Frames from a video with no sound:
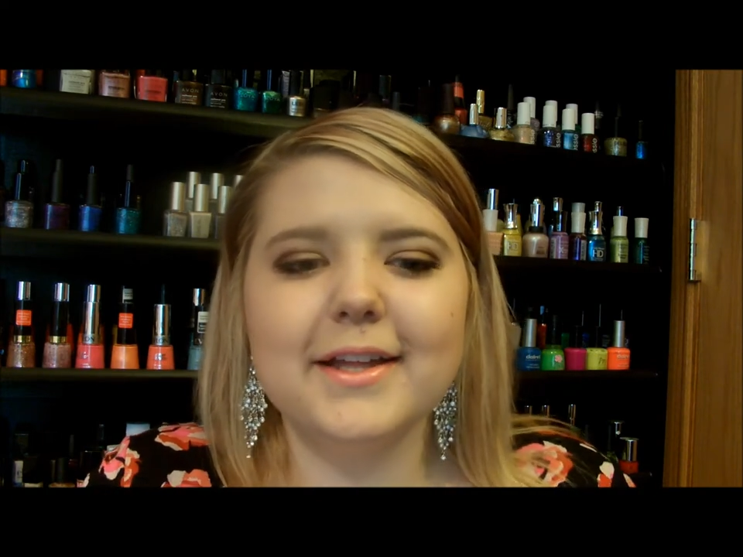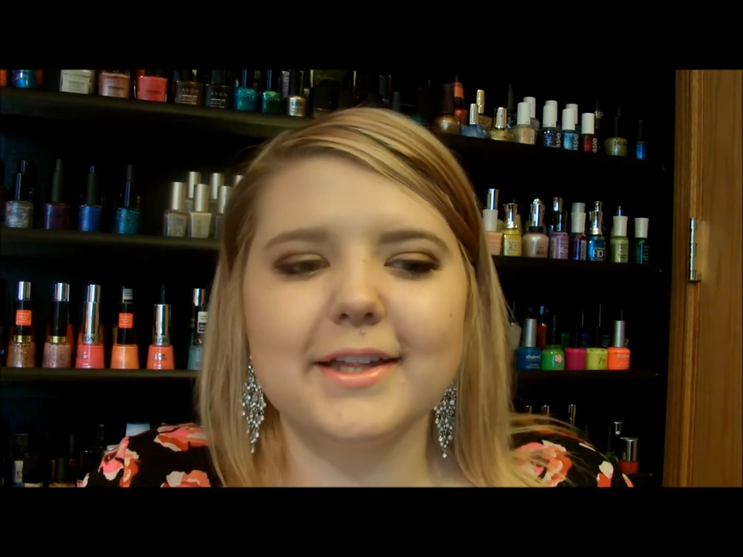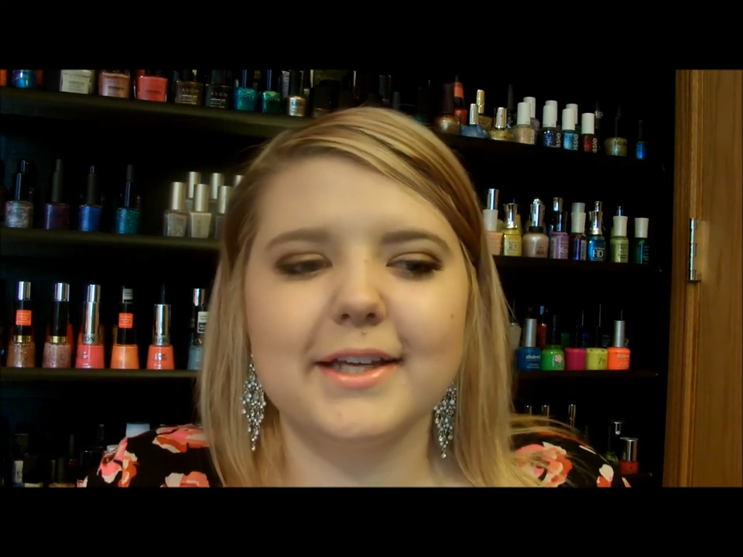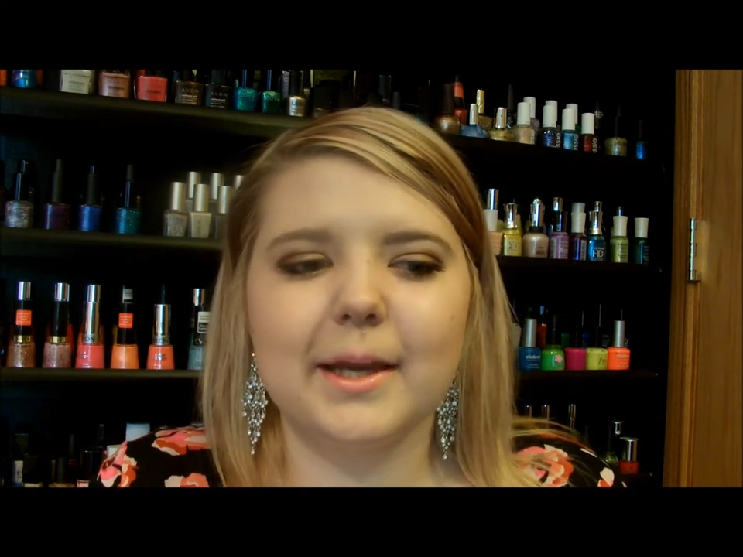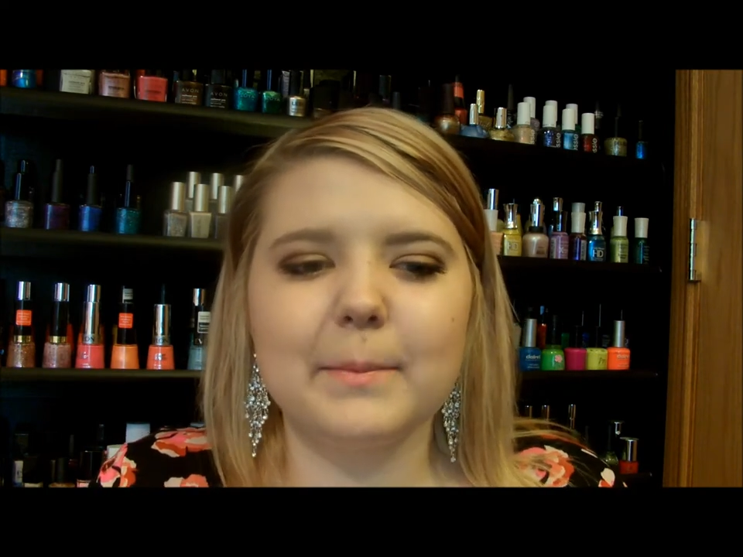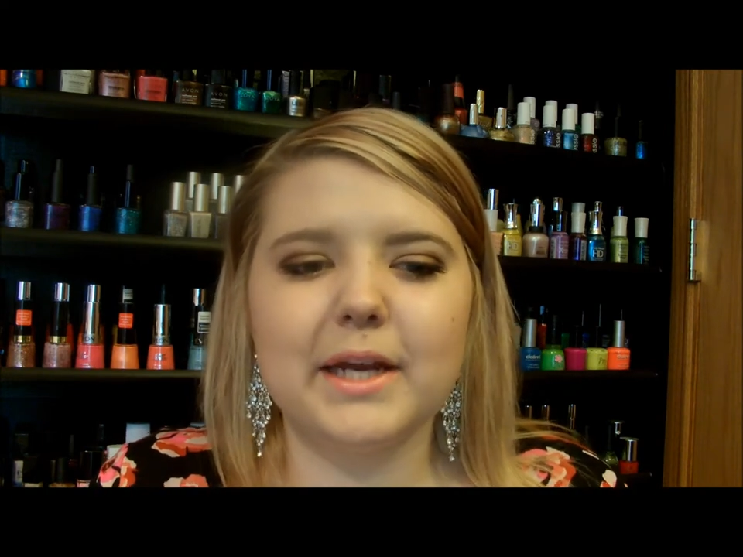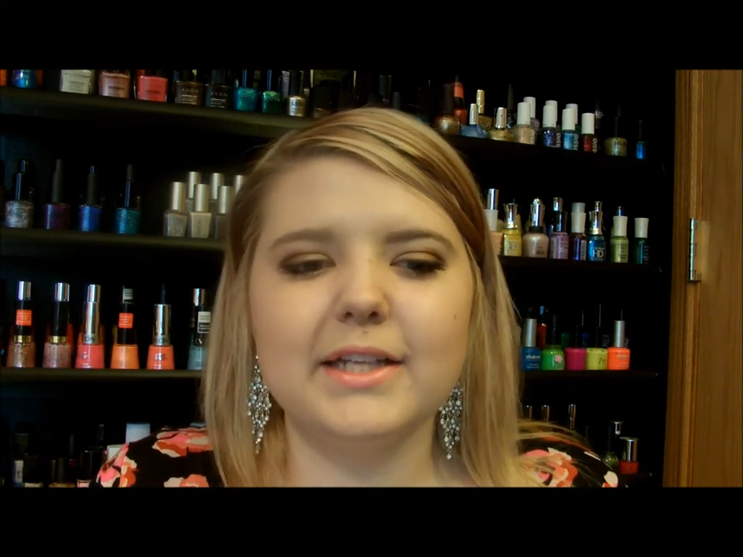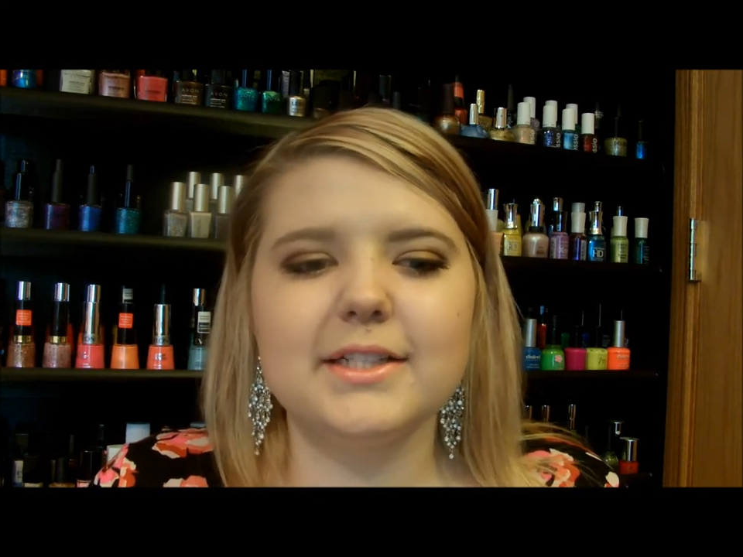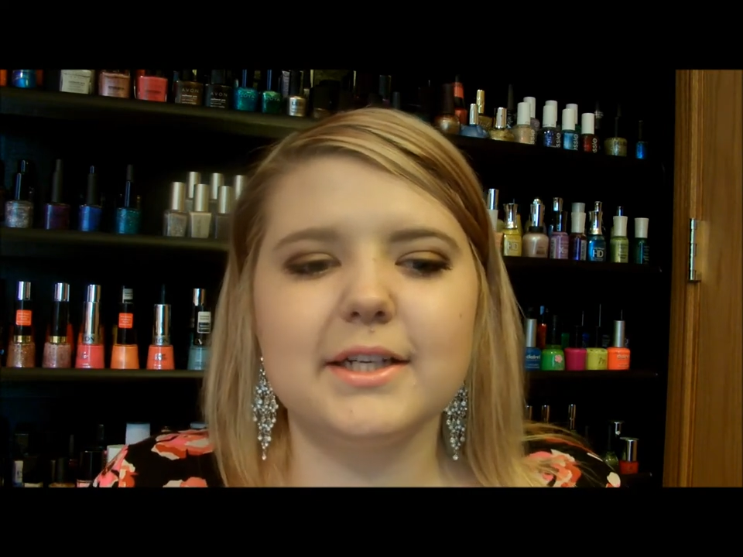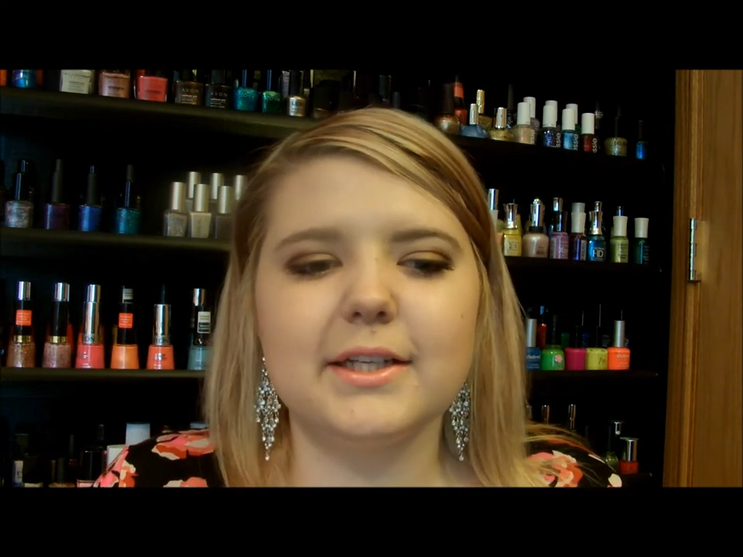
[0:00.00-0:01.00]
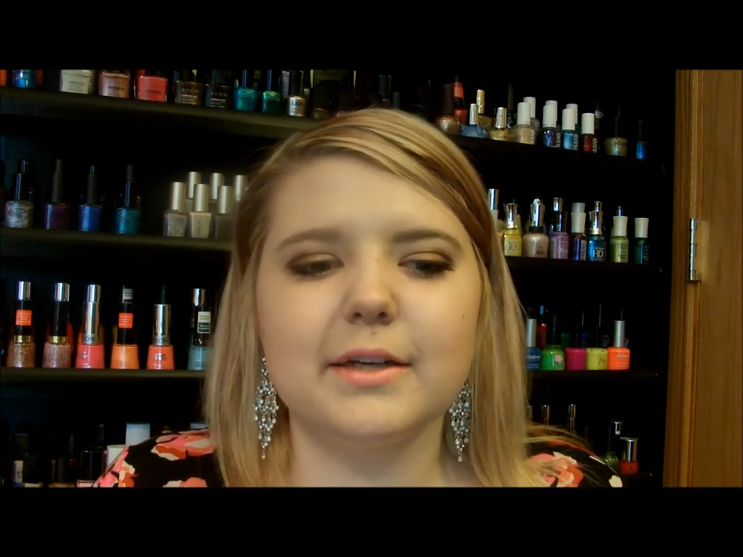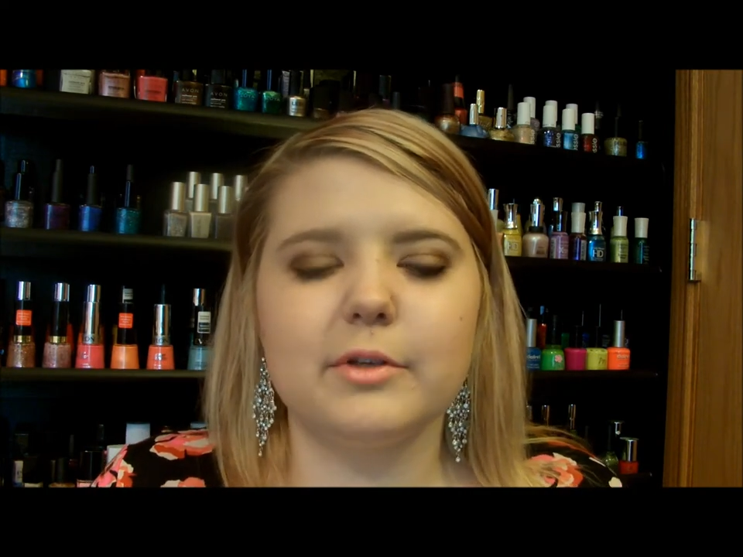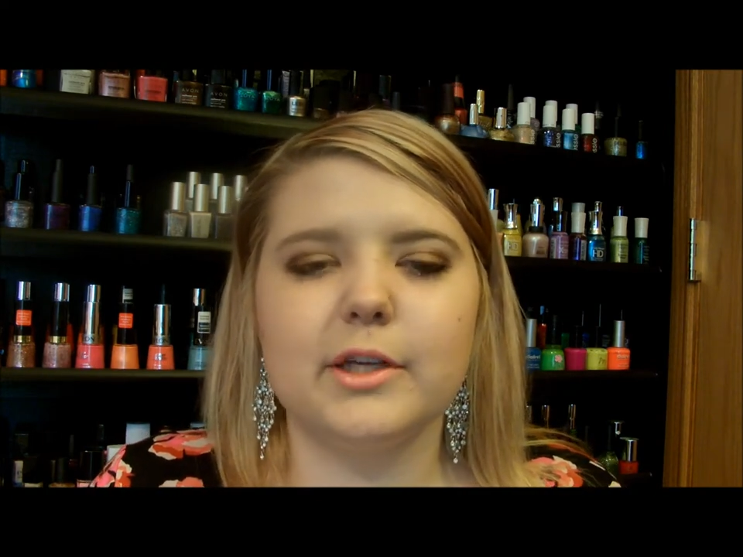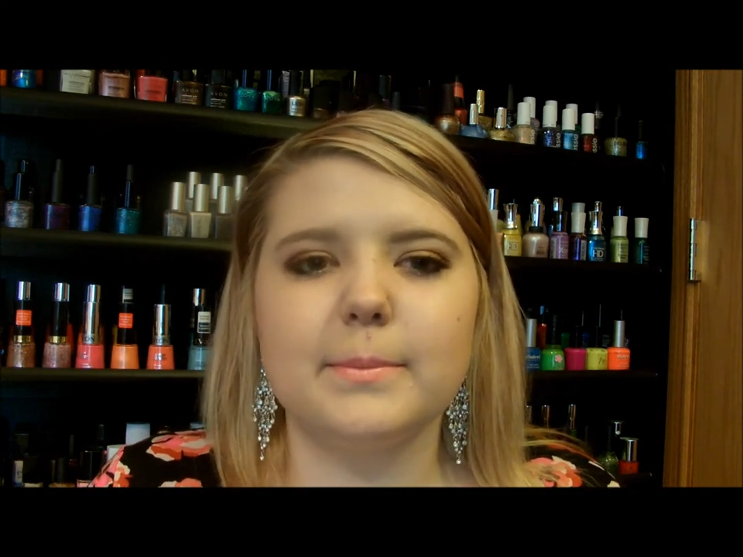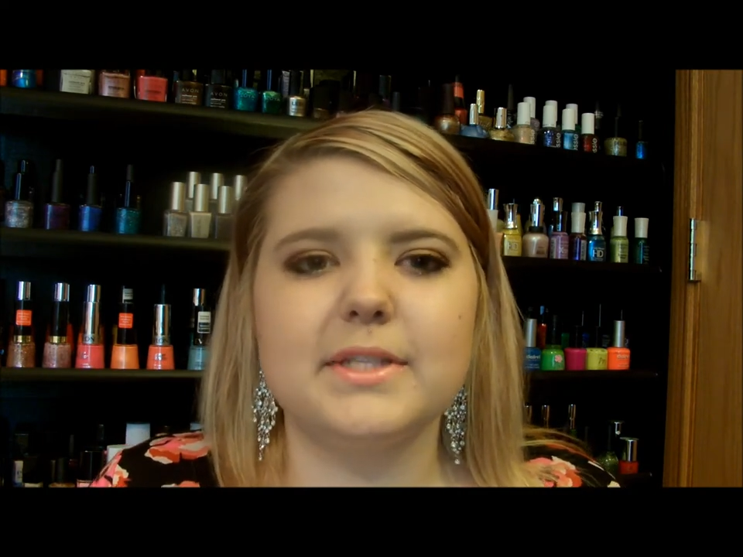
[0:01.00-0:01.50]
Like, I mean, I didn't get
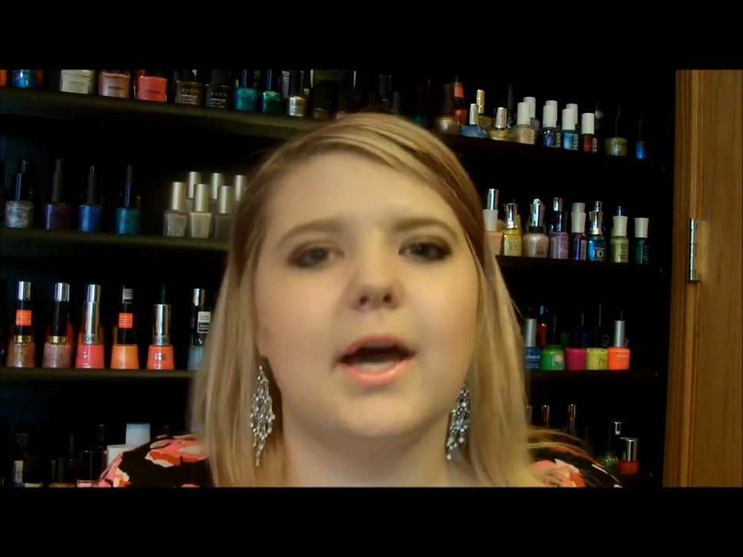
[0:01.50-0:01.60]
really upset.